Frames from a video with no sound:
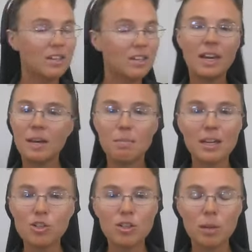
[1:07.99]
You can't
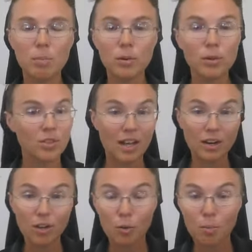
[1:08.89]
mention the Bulls, let
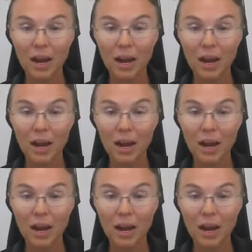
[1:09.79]
alone